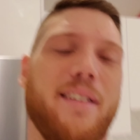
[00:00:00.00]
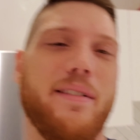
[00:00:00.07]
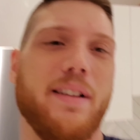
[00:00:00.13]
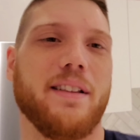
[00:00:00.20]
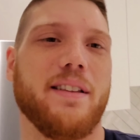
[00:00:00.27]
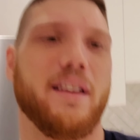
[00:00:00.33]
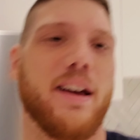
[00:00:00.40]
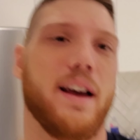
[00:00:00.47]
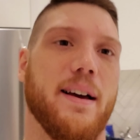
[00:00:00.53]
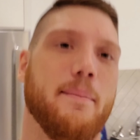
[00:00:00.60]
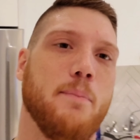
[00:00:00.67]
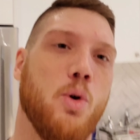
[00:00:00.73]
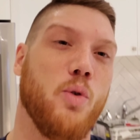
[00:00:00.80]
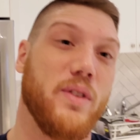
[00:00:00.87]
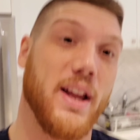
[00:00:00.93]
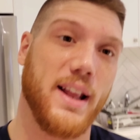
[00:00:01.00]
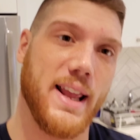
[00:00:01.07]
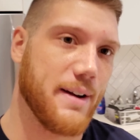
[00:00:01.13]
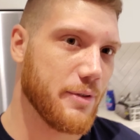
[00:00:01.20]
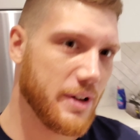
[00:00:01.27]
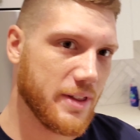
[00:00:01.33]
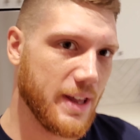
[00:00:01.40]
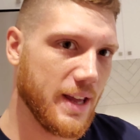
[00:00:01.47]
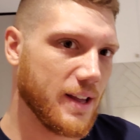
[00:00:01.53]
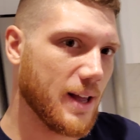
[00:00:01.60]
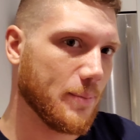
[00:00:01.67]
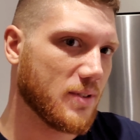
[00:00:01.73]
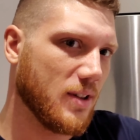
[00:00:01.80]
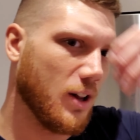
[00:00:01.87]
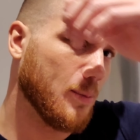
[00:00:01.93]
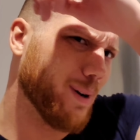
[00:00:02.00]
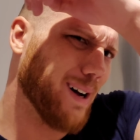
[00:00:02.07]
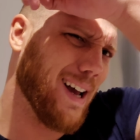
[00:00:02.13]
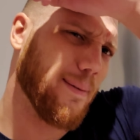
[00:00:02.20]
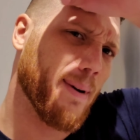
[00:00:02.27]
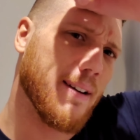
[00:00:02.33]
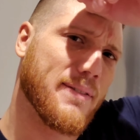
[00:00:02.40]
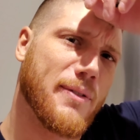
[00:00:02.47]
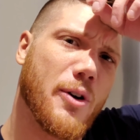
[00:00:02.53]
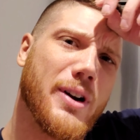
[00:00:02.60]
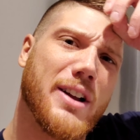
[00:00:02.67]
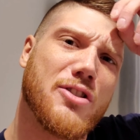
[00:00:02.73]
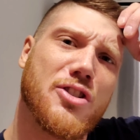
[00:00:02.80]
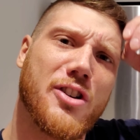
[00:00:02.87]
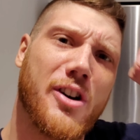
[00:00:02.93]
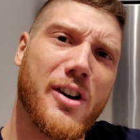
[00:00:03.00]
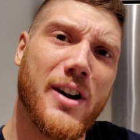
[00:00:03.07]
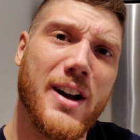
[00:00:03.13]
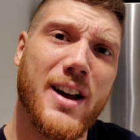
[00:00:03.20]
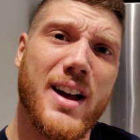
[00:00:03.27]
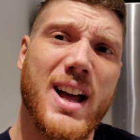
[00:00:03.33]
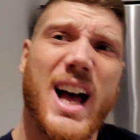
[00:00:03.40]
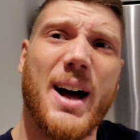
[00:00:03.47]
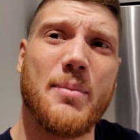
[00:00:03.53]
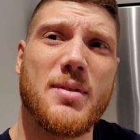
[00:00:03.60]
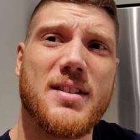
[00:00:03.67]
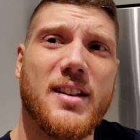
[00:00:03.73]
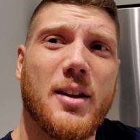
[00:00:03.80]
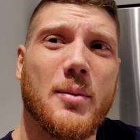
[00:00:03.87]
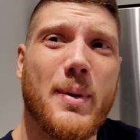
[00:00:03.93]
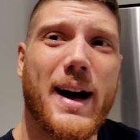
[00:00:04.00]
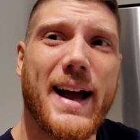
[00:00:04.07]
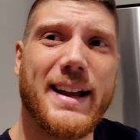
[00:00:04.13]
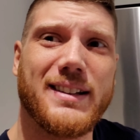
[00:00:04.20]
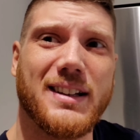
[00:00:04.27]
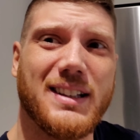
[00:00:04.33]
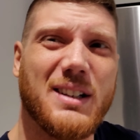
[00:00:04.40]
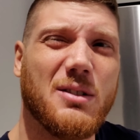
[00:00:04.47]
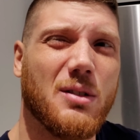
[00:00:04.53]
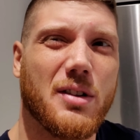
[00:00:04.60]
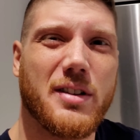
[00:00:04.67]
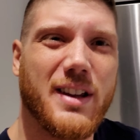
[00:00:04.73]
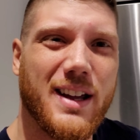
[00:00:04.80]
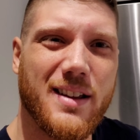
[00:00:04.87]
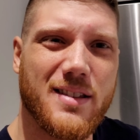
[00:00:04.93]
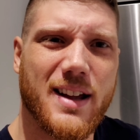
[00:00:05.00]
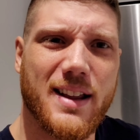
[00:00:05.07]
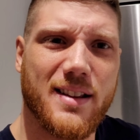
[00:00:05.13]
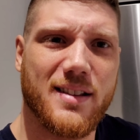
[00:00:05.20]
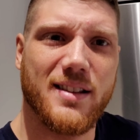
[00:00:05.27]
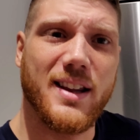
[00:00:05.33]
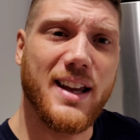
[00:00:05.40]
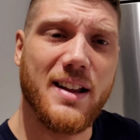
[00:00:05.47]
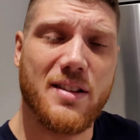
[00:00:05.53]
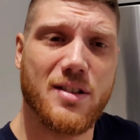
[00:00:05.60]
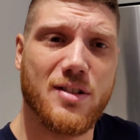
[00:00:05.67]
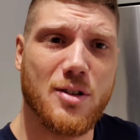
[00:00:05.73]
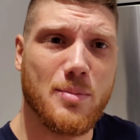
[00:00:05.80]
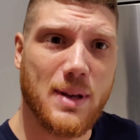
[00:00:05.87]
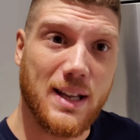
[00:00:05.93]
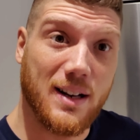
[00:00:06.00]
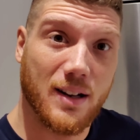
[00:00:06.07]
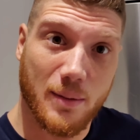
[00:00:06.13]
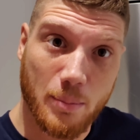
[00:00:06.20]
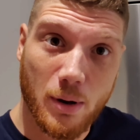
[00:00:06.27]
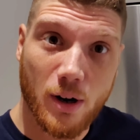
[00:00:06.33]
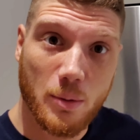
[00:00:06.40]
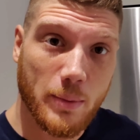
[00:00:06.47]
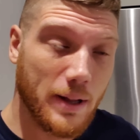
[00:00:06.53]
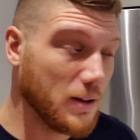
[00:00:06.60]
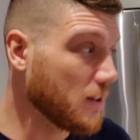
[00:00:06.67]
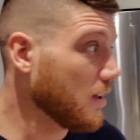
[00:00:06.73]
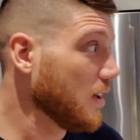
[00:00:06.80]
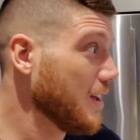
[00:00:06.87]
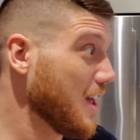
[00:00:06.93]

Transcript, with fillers: I haven't moved in everything. I'm still buying my furniture. I'm still buying the little things that needs to be in an apartment.